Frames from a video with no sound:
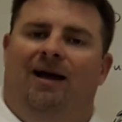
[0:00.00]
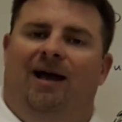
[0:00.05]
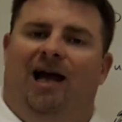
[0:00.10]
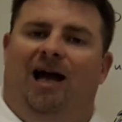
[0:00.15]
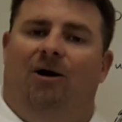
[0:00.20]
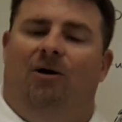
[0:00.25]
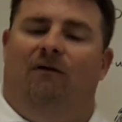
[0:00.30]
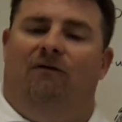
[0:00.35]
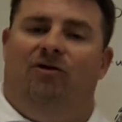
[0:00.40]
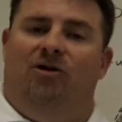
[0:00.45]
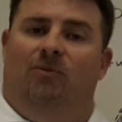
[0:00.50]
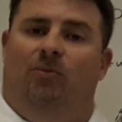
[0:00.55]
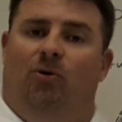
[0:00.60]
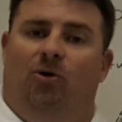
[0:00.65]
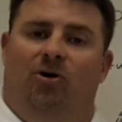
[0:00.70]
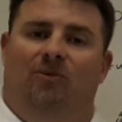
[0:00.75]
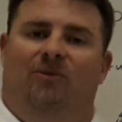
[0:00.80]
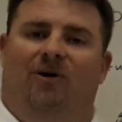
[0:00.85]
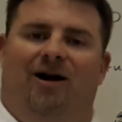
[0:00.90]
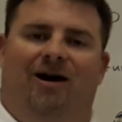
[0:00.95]
However, the
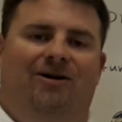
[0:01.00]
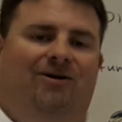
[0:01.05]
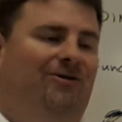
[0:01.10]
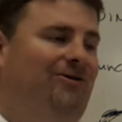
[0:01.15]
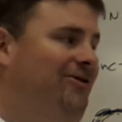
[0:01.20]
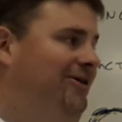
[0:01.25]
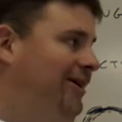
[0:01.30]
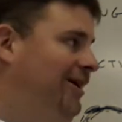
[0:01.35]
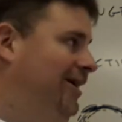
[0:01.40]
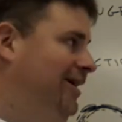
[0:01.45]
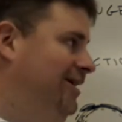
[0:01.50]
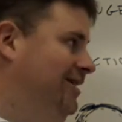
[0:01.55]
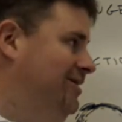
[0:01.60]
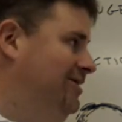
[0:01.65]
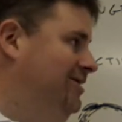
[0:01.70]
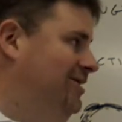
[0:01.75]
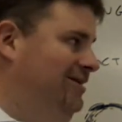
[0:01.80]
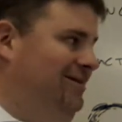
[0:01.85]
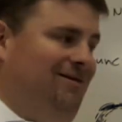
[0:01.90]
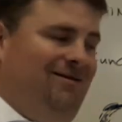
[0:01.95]
Bohr model
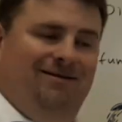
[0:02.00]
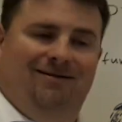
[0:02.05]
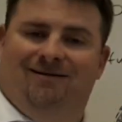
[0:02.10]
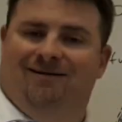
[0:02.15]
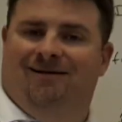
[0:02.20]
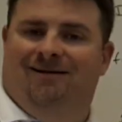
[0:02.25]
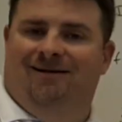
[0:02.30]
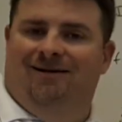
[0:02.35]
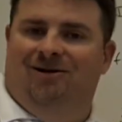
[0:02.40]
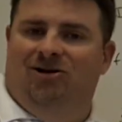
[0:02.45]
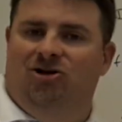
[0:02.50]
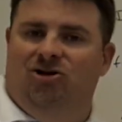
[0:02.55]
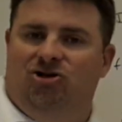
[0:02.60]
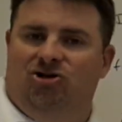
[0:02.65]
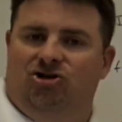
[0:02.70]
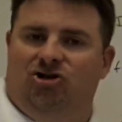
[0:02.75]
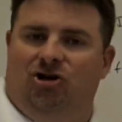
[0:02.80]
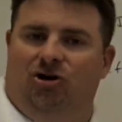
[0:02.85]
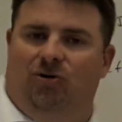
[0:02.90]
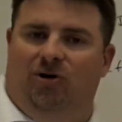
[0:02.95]
does
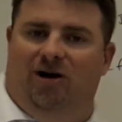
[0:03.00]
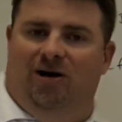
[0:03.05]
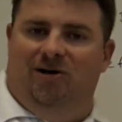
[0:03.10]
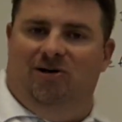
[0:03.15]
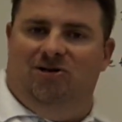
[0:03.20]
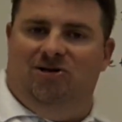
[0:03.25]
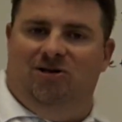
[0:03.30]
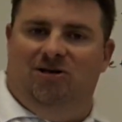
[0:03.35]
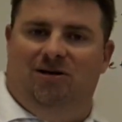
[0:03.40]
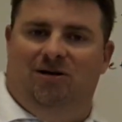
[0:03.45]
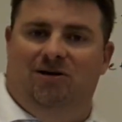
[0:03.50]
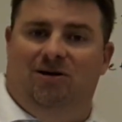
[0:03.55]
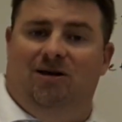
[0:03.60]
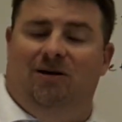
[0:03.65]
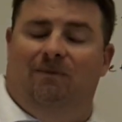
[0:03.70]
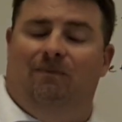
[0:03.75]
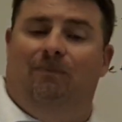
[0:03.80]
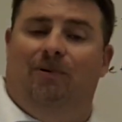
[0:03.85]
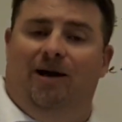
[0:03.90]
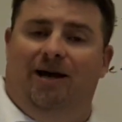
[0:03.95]
show us the
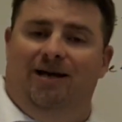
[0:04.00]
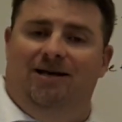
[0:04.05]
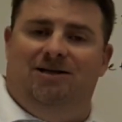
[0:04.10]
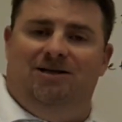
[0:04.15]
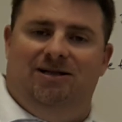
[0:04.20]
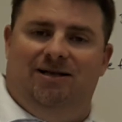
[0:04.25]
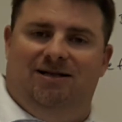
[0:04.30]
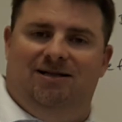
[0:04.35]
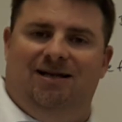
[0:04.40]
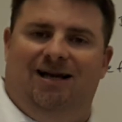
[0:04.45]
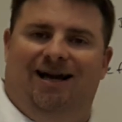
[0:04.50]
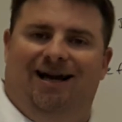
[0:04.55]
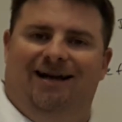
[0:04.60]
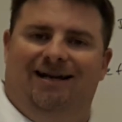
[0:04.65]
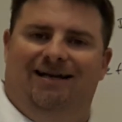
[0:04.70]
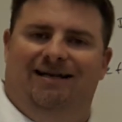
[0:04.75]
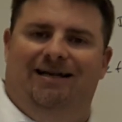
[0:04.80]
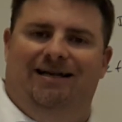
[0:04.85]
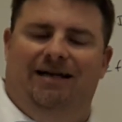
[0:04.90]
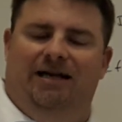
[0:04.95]
basics
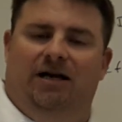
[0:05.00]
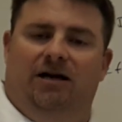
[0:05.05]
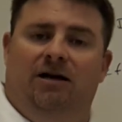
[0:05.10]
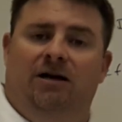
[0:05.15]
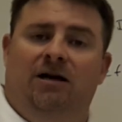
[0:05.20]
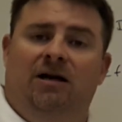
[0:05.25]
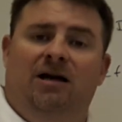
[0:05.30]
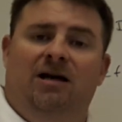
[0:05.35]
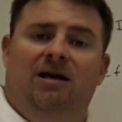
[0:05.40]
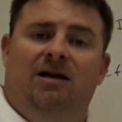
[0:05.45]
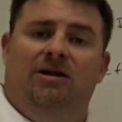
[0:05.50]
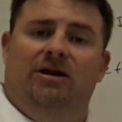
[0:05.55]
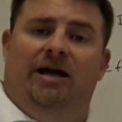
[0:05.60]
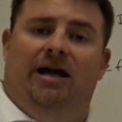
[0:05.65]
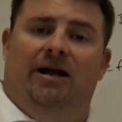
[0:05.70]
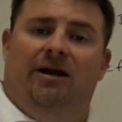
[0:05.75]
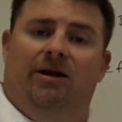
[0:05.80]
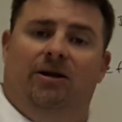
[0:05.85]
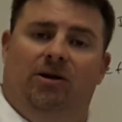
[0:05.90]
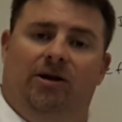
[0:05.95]
idea
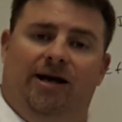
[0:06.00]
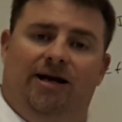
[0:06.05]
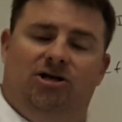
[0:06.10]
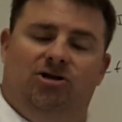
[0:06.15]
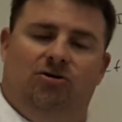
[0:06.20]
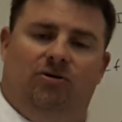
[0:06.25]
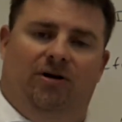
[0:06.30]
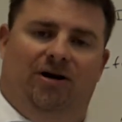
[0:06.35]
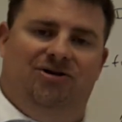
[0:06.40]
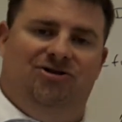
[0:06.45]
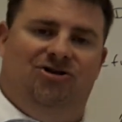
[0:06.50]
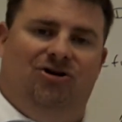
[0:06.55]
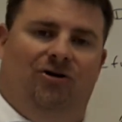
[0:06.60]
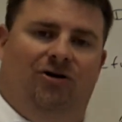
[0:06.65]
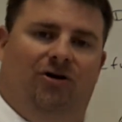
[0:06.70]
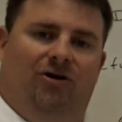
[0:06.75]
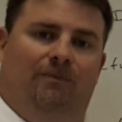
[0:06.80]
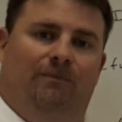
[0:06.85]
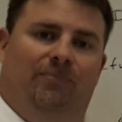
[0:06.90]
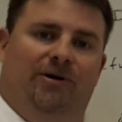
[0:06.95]
that electrons
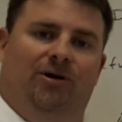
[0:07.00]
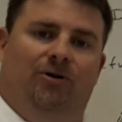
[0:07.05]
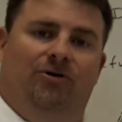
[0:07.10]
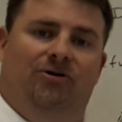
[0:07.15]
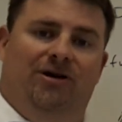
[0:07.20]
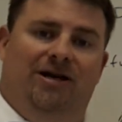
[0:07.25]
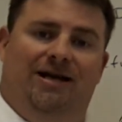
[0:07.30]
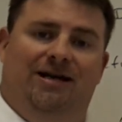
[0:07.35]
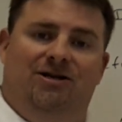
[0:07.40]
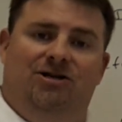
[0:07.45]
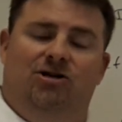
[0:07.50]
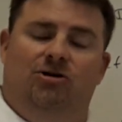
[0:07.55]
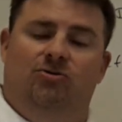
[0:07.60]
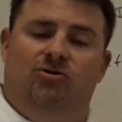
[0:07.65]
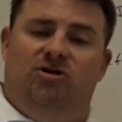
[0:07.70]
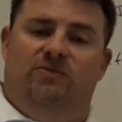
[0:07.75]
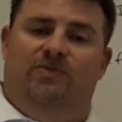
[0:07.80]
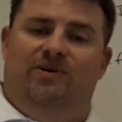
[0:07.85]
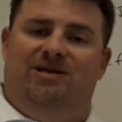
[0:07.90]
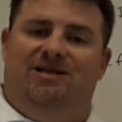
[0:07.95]
are built into
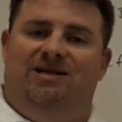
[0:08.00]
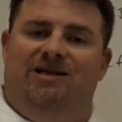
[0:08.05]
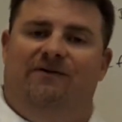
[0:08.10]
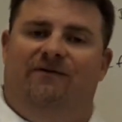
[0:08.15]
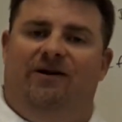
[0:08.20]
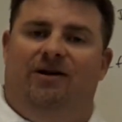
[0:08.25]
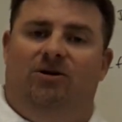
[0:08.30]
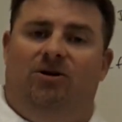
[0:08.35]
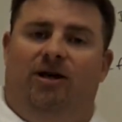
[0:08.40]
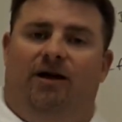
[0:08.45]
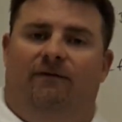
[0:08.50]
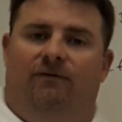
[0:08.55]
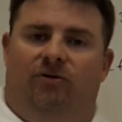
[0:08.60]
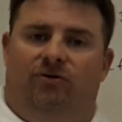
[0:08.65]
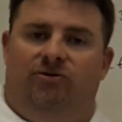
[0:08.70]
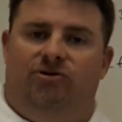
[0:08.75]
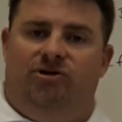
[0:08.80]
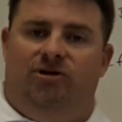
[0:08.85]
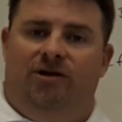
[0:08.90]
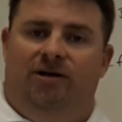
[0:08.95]
specific
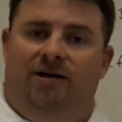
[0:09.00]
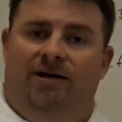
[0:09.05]
levels.